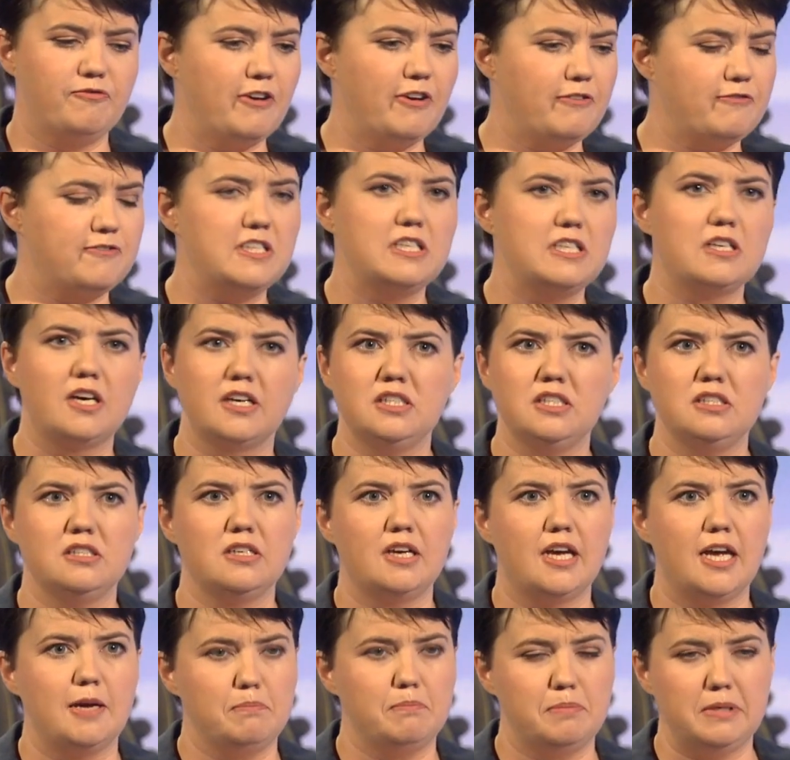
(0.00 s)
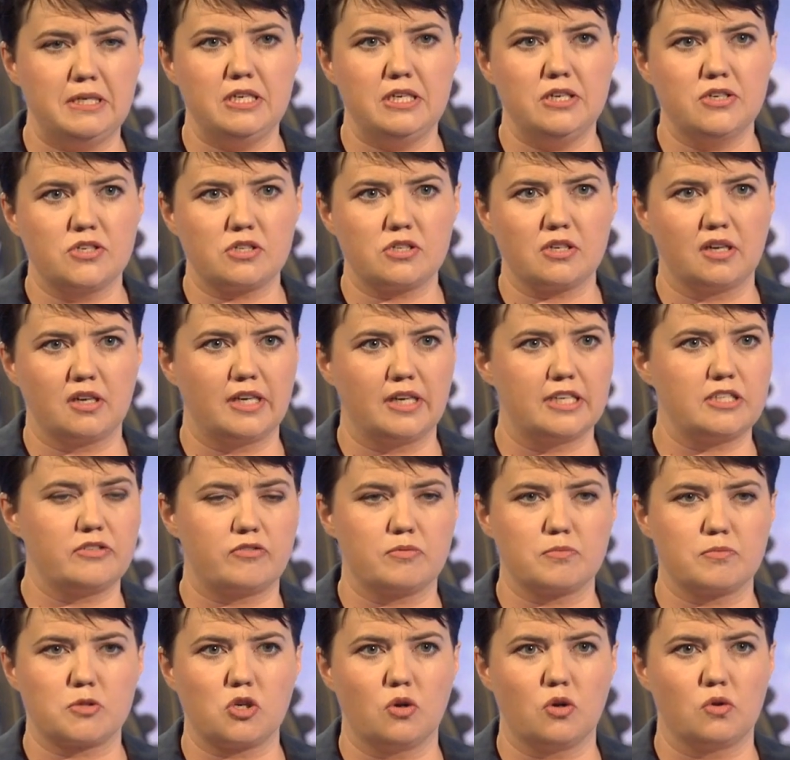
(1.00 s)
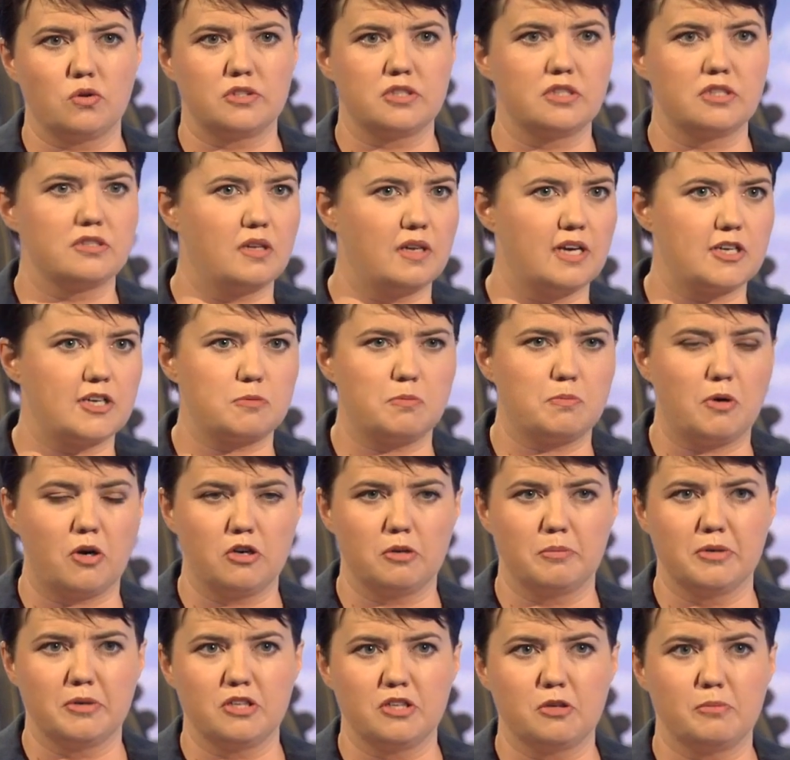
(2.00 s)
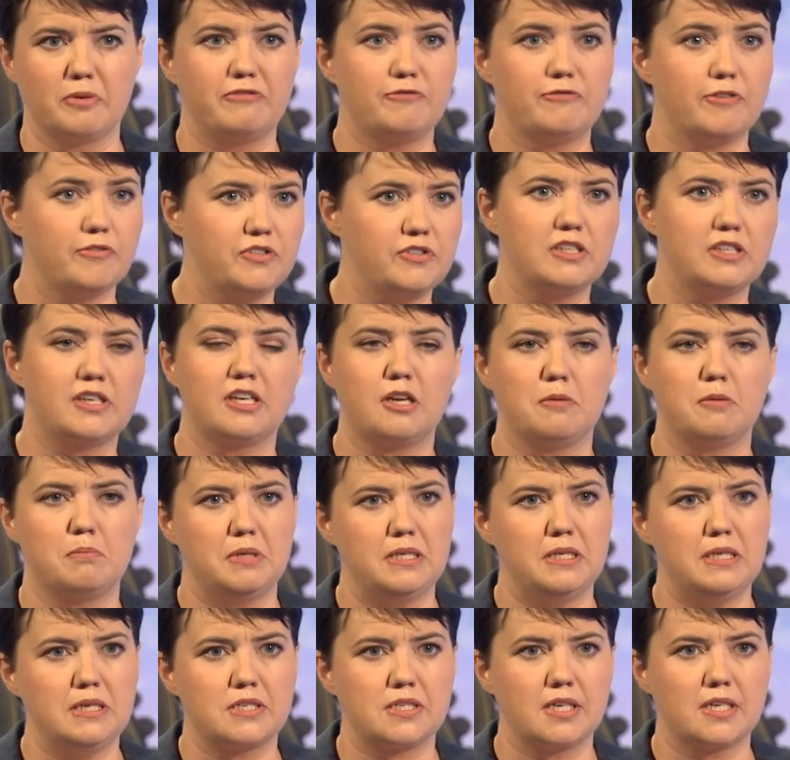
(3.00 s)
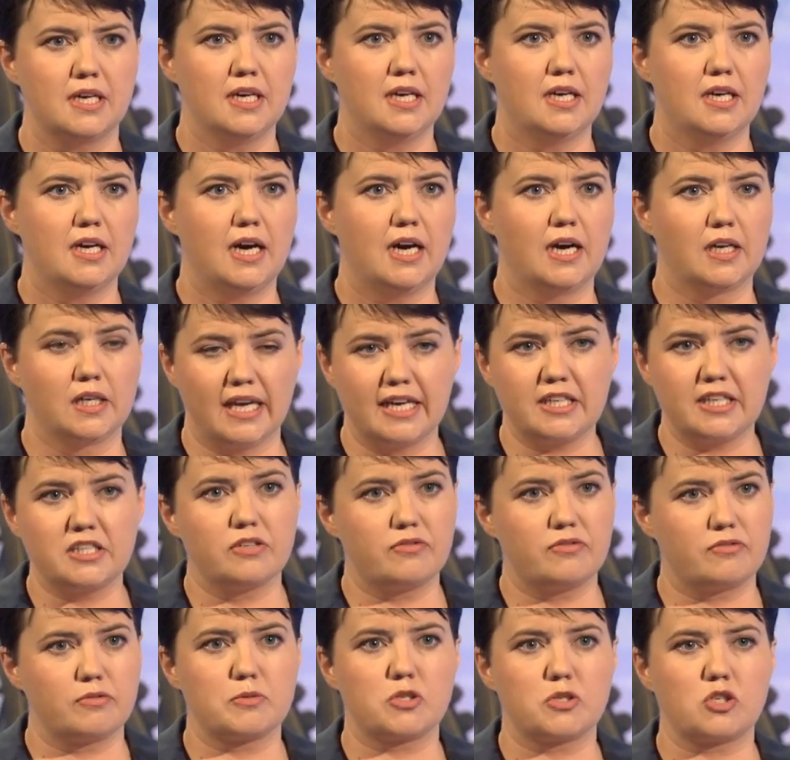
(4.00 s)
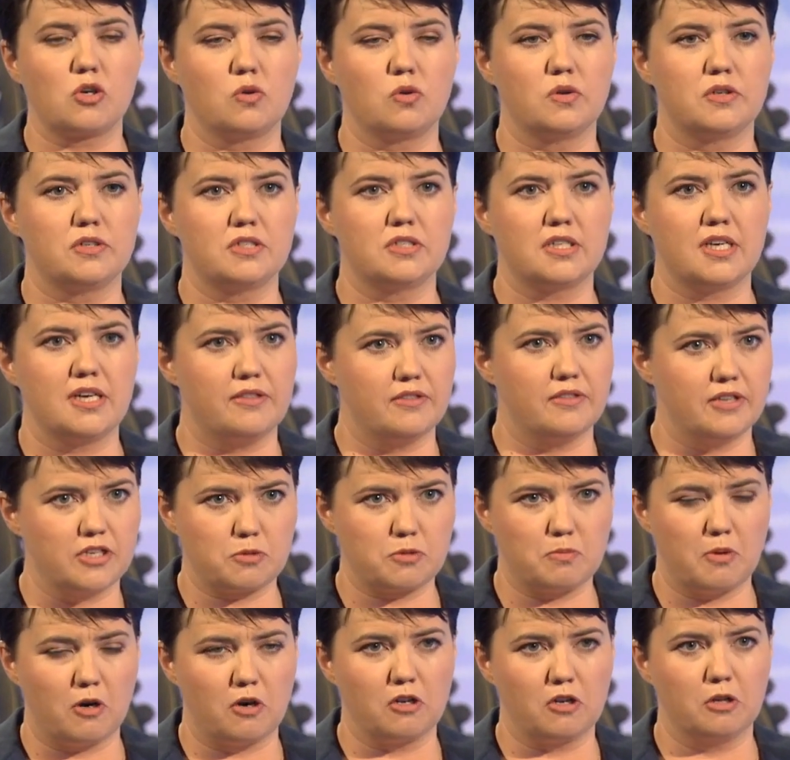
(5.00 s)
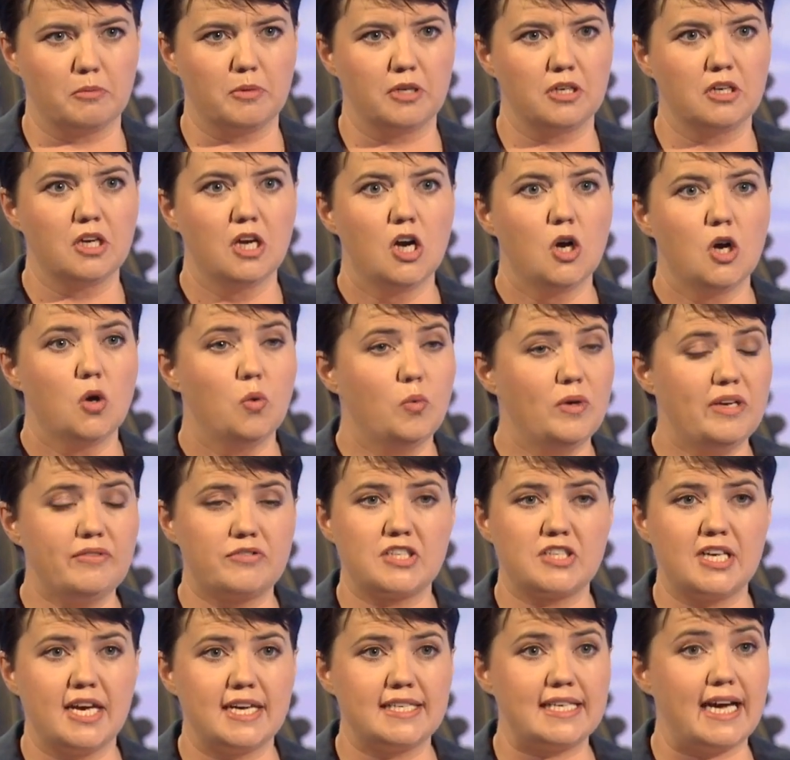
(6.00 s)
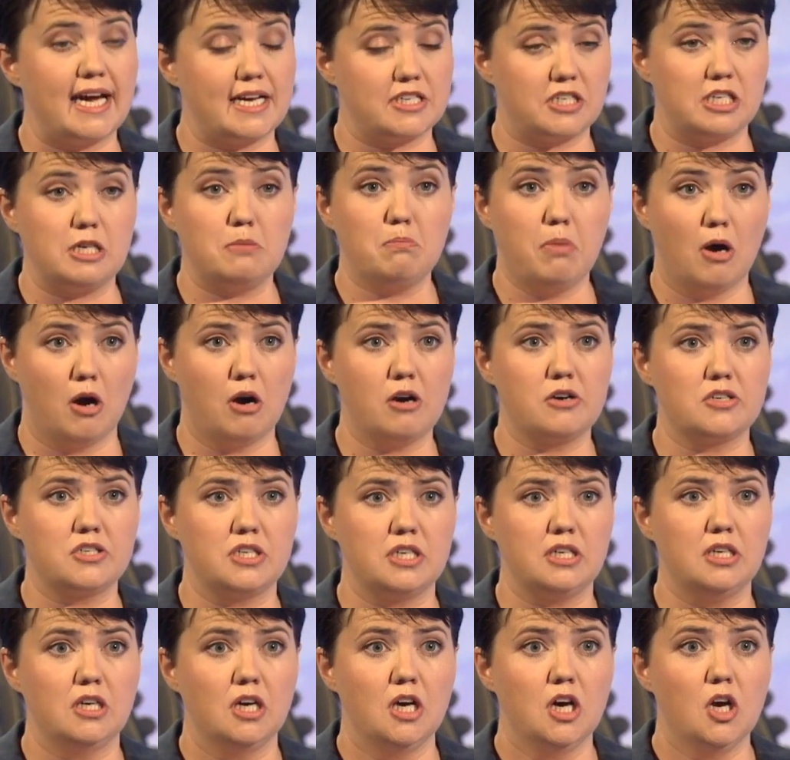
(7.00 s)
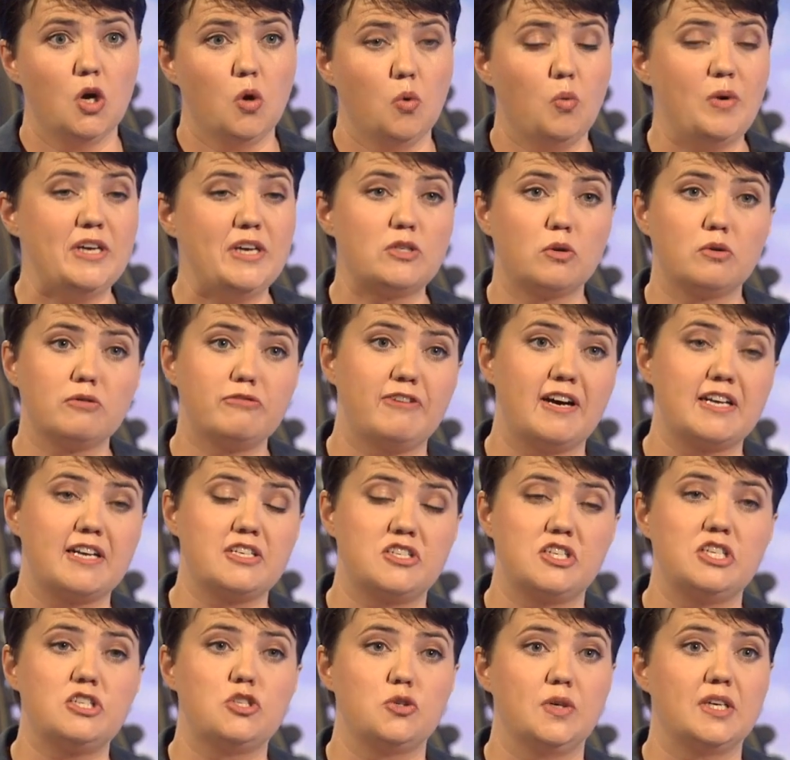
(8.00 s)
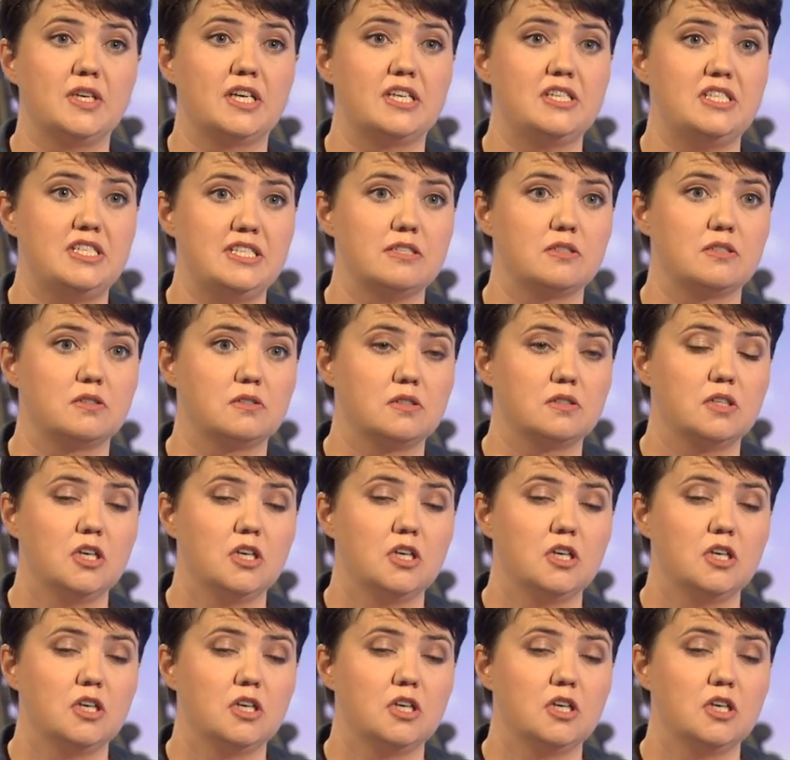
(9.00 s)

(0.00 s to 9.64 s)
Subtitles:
59 MPs elected from Scotland in the last Parliament. There'll be 59 MPs elected from Scotland in this Parliament. We've said as a party, we don't fancy doing a deal